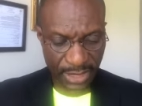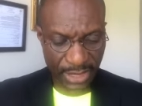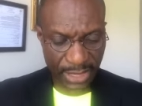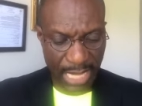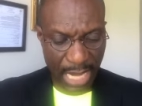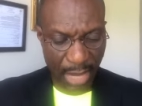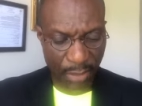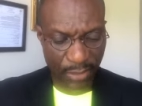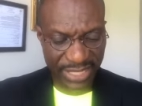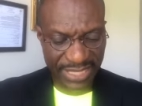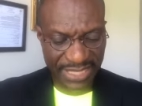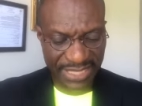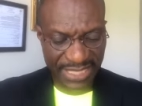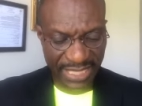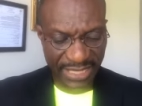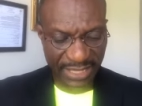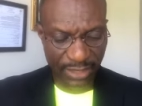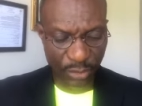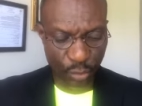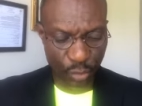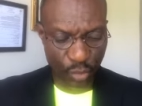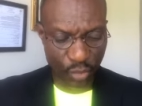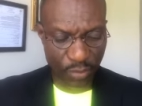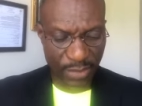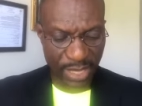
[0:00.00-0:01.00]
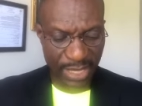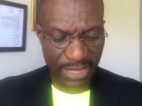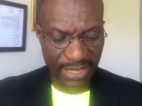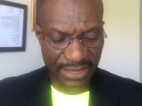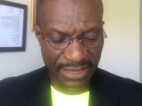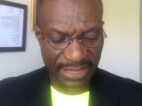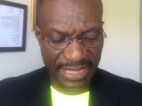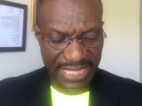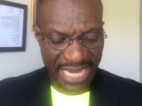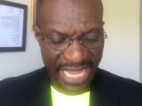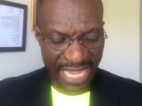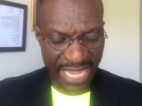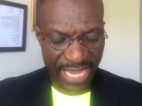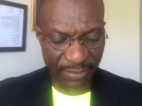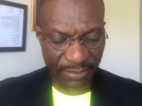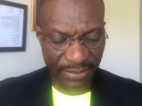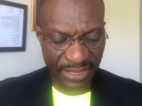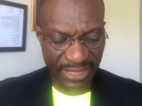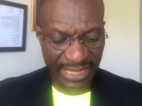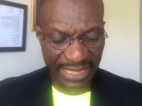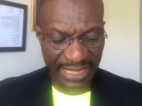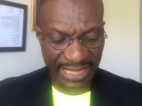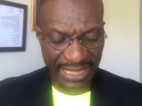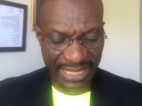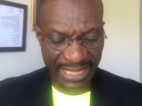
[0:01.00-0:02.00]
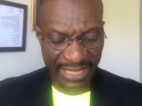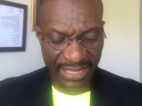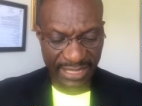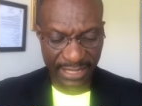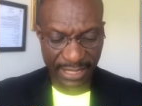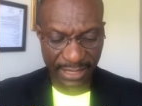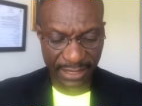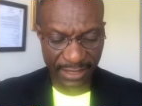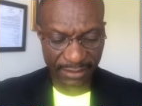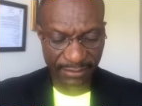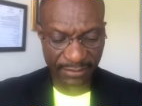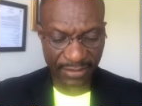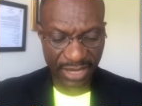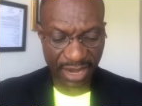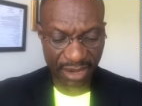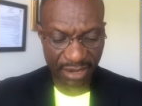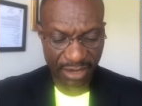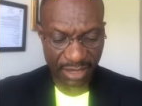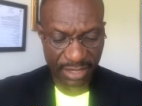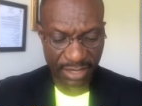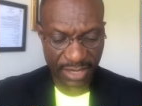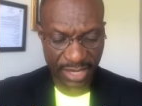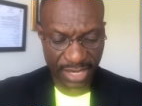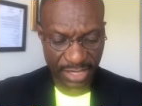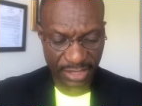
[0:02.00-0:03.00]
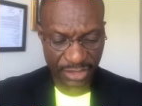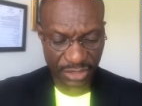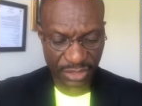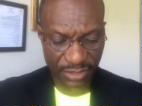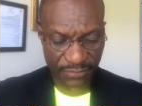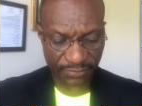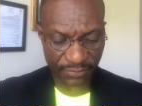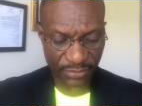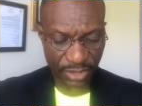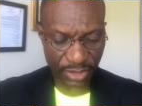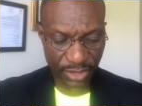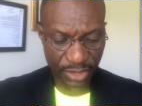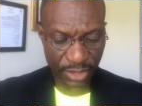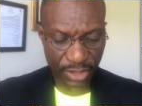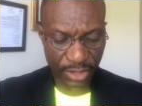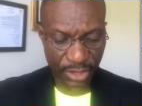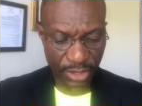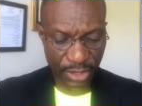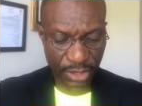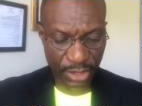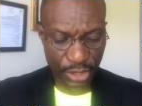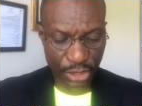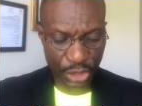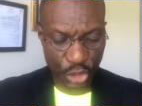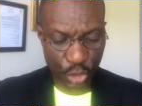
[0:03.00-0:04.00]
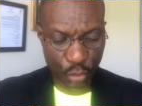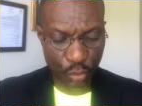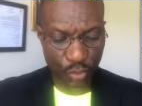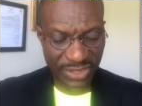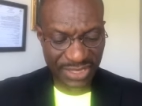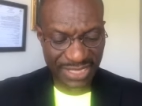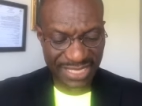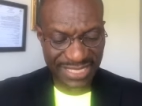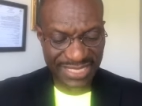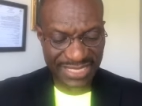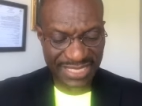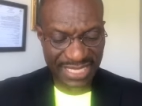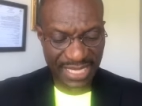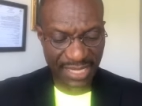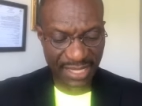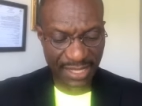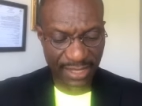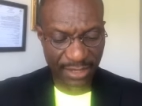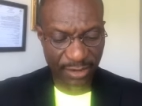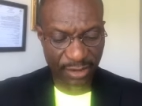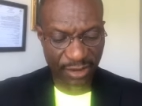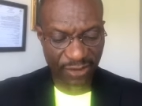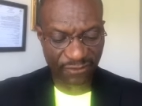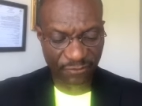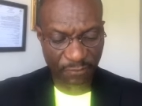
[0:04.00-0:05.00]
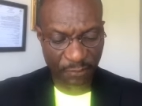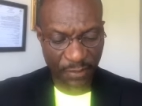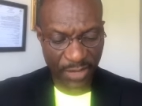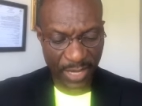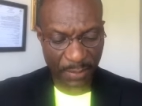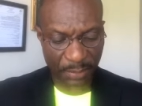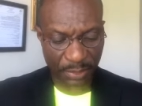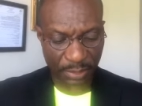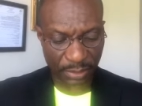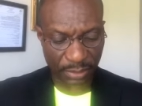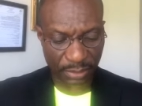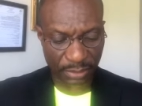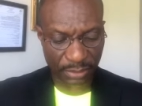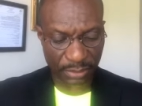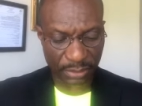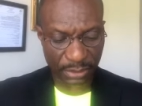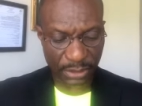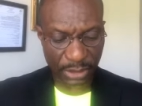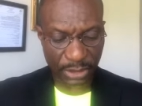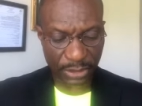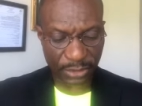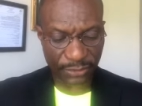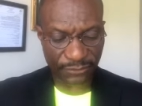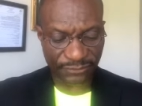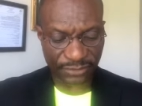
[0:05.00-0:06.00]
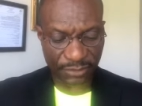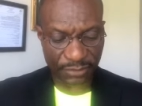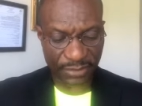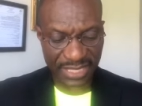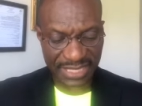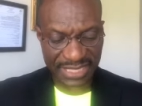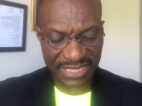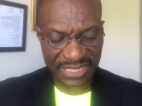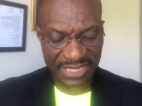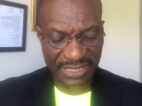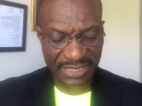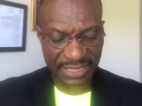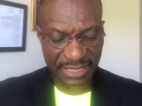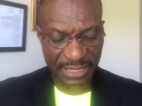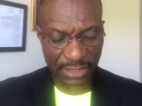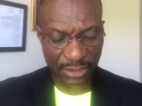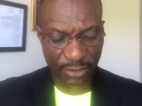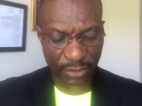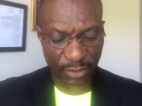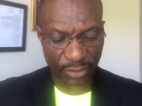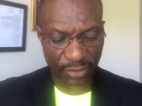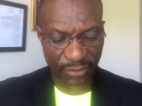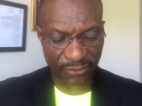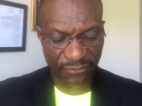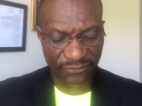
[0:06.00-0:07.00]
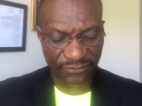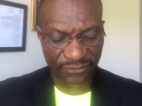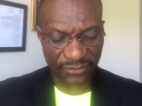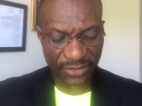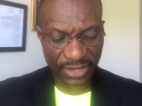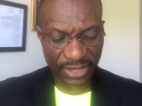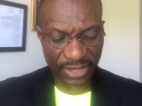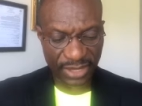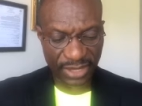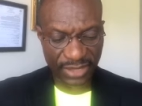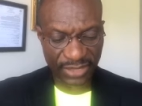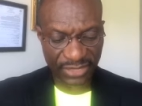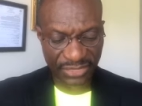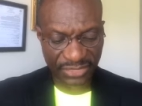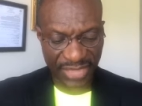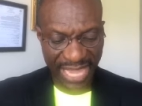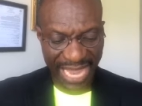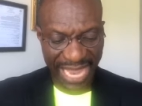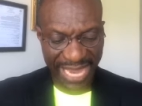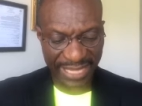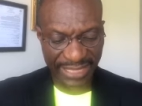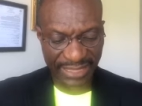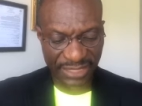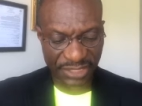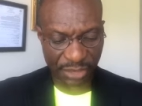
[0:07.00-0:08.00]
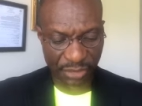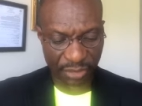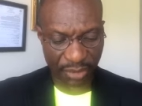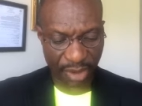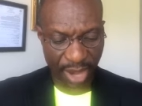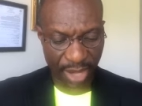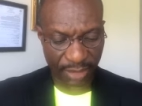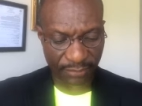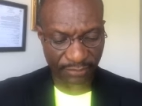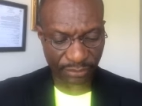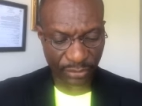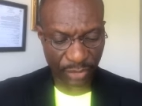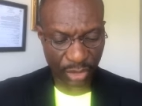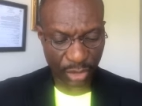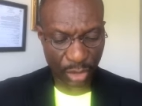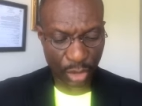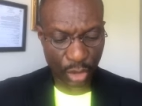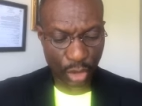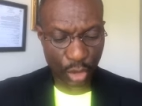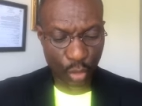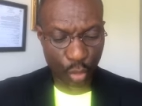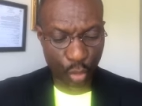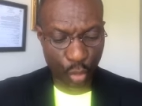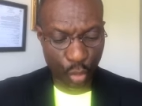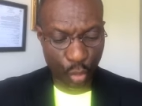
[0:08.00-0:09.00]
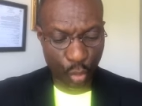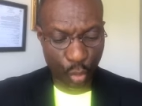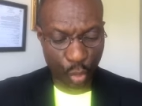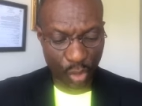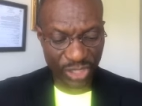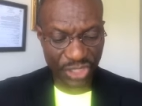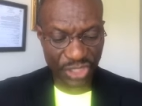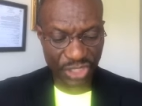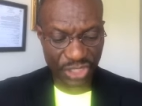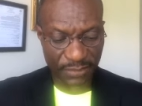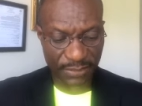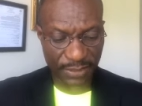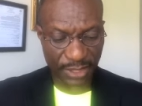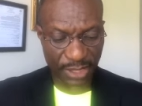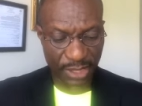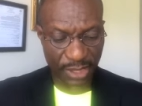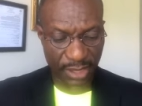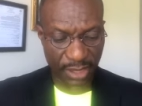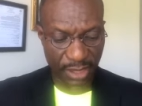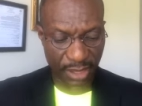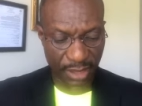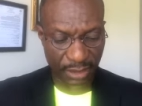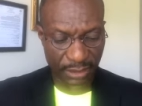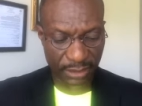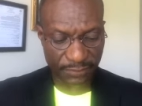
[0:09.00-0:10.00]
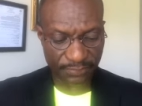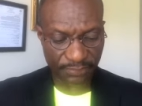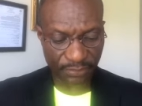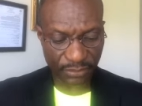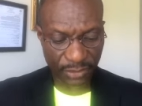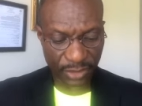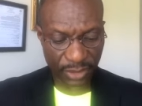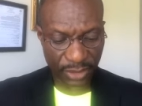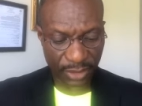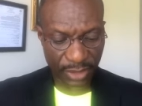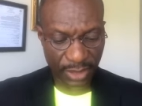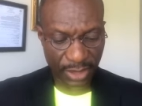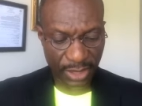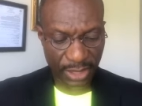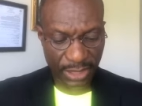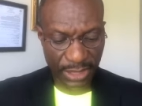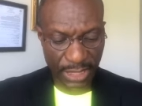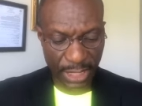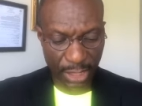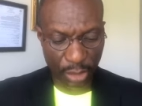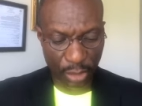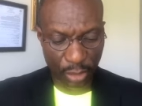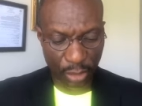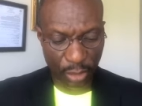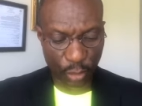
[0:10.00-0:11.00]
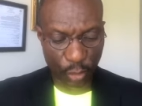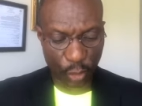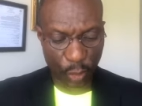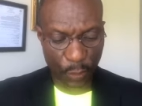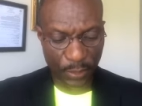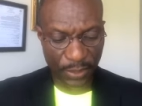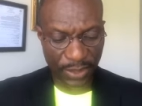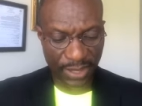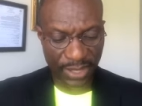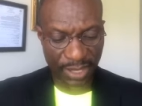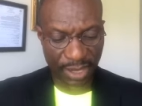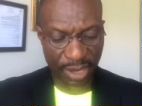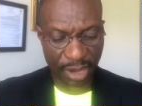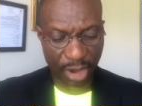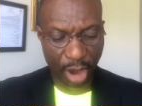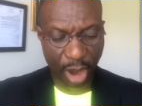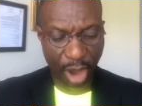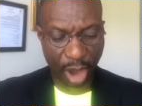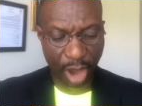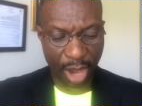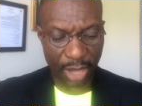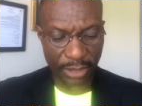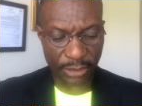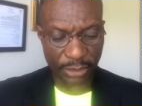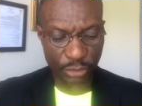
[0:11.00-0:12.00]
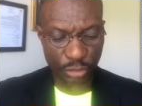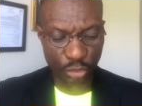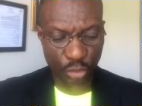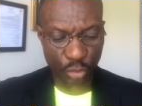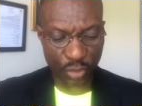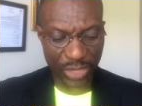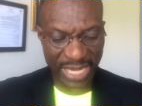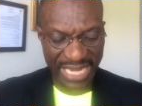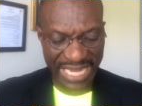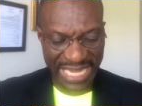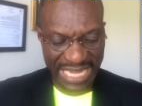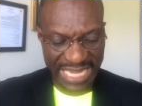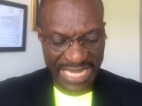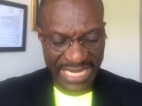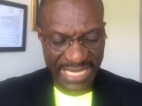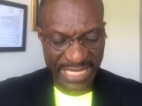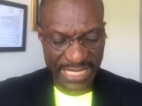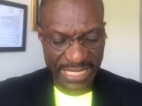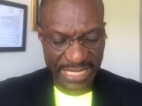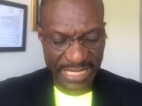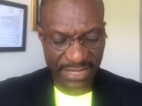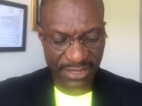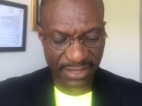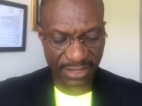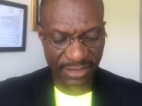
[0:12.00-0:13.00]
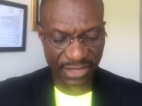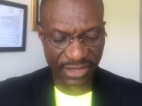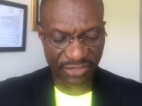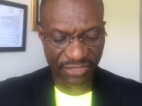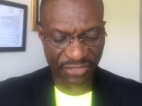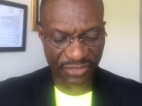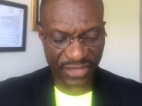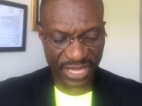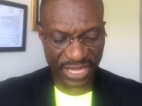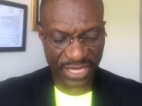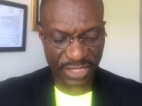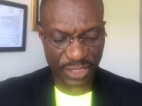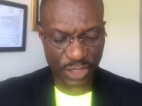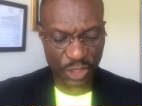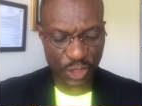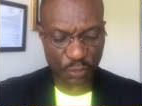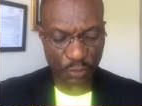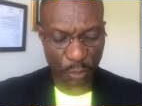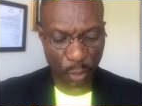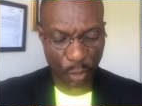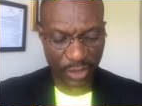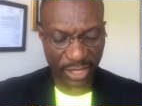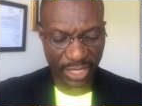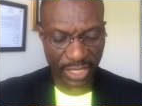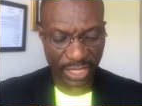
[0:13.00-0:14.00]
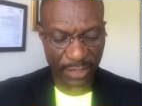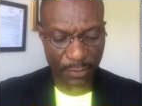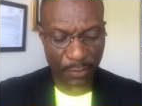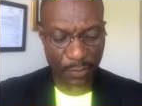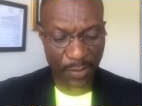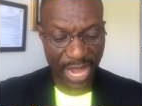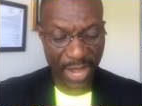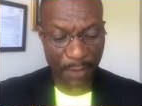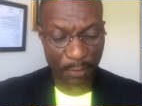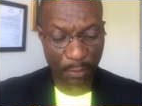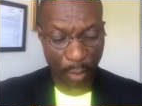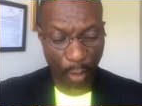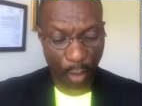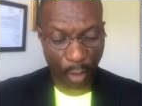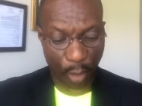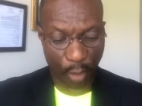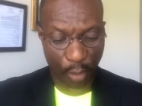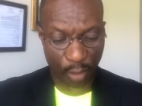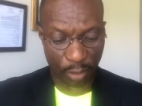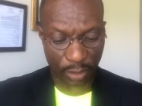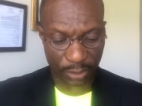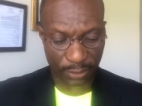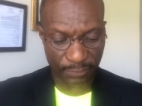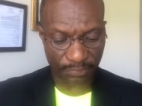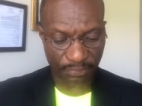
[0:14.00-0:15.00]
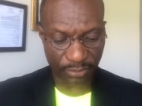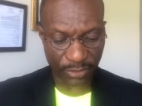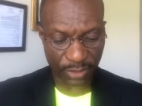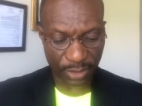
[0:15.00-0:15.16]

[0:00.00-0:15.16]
Now, a certain woman named Lydia heard us. She was a seller of purple from the city of Thyatira who worshiped God the Lord opened her heart to heed the things spoken by Paul.